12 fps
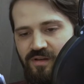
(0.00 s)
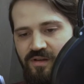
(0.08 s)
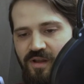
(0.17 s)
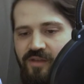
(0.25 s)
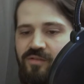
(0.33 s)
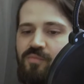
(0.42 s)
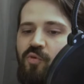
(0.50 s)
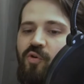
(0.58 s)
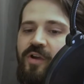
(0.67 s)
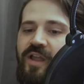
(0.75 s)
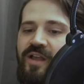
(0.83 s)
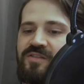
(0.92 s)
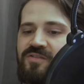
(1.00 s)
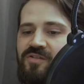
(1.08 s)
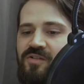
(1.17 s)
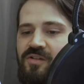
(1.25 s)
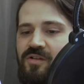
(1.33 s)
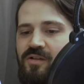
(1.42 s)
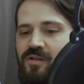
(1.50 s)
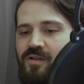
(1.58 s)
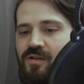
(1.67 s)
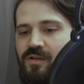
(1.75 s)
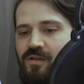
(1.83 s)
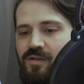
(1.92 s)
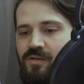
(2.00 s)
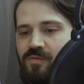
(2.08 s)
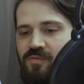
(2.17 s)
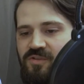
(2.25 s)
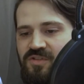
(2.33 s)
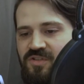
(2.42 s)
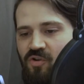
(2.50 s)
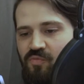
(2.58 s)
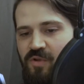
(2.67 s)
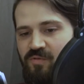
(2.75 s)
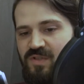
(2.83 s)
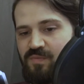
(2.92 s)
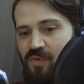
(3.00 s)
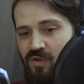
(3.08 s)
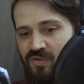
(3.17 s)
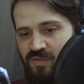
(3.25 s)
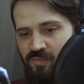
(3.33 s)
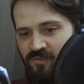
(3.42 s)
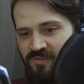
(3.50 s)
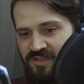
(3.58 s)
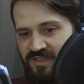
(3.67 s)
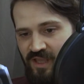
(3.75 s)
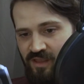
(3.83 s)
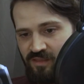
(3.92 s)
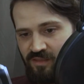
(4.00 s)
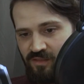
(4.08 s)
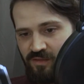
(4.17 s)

Neither boy answered. Would the stone be responsible for the death,